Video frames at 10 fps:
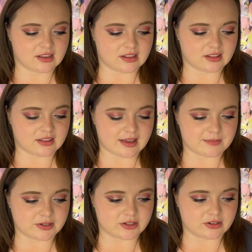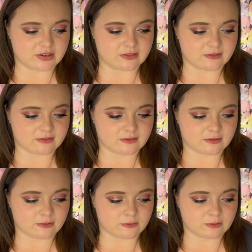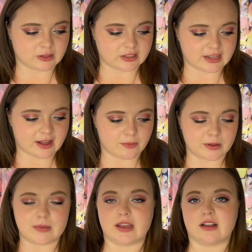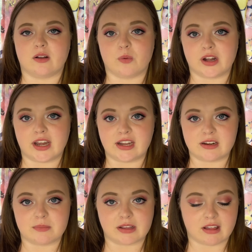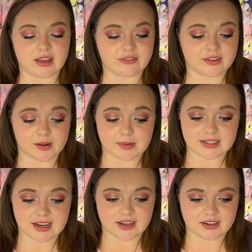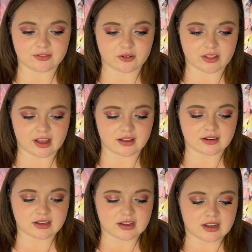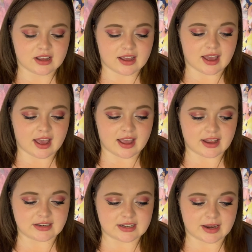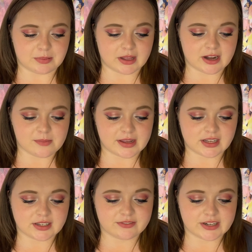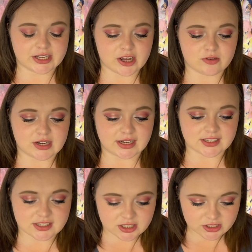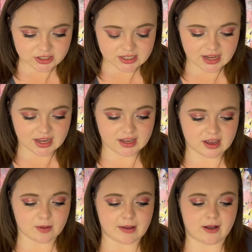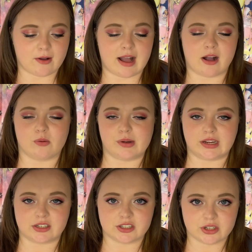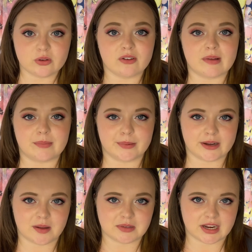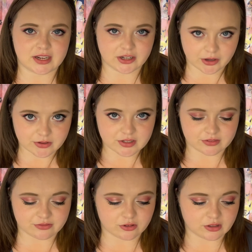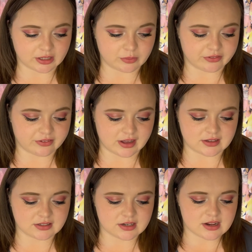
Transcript: them to really help me make a 180 in my life, and I'm excited for that. And I plan on making a video next Thursday about how week 2 of my pre-op diet goes, the full liquid phase.